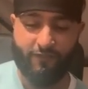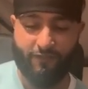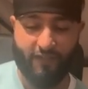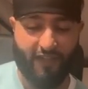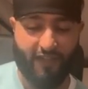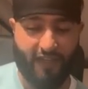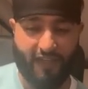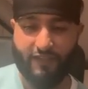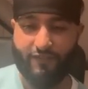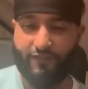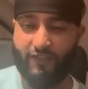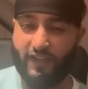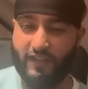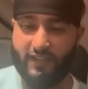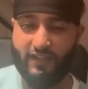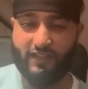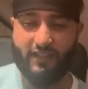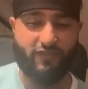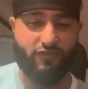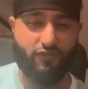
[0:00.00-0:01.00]
get
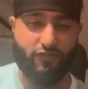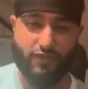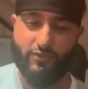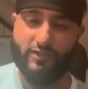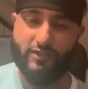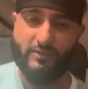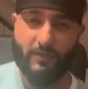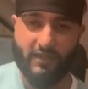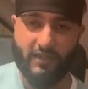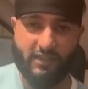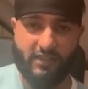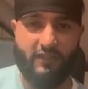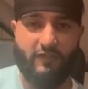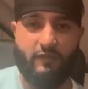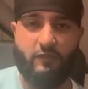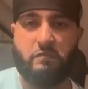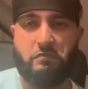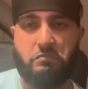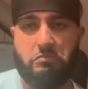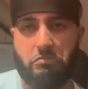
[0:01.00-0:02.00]
defender, that's not too expensive.
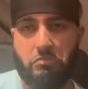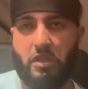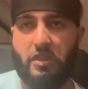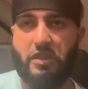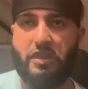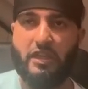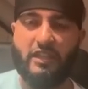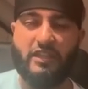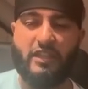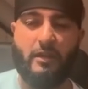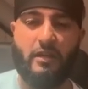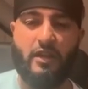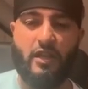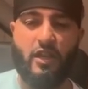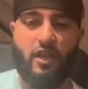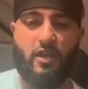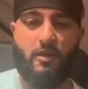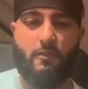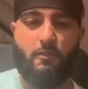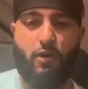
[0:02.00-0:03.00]
I think that
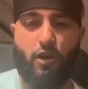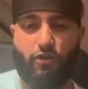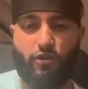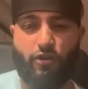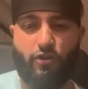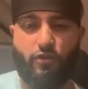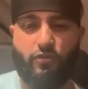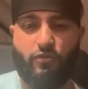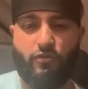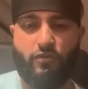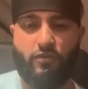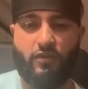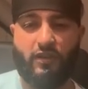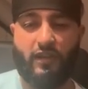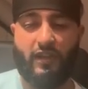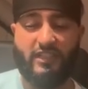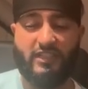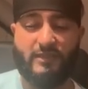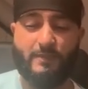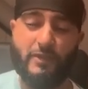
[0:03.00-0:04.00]
Porro,
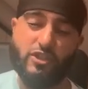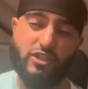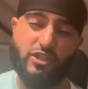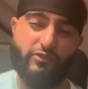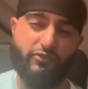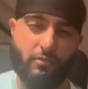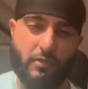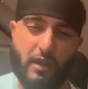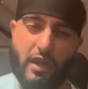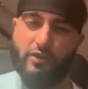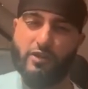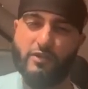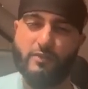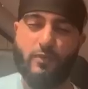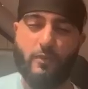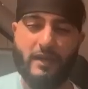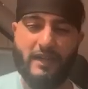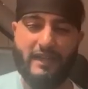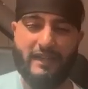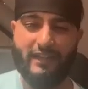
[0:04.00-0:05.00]
and especially Romero, is
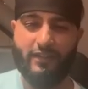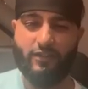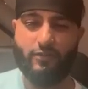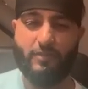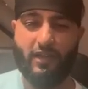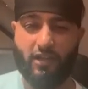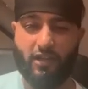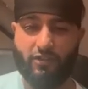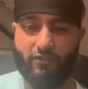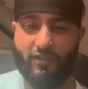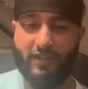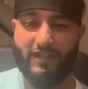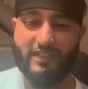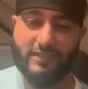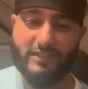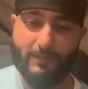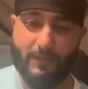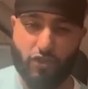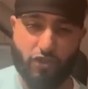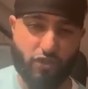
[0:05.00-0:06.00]
probably a little bit underrated,
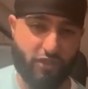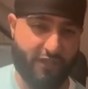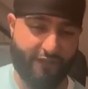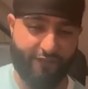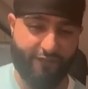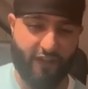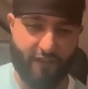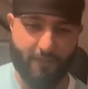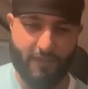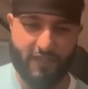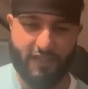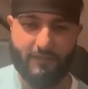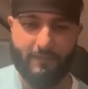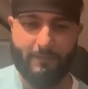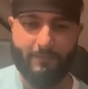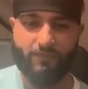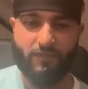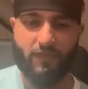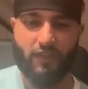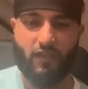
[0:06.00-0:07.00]
especially at 5 million.
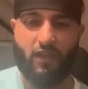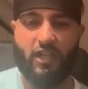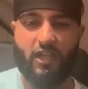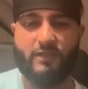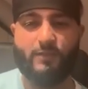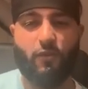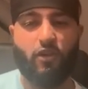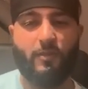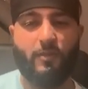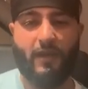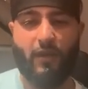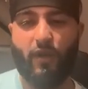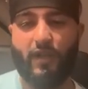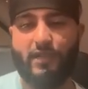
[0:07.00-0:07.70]
I spoke about why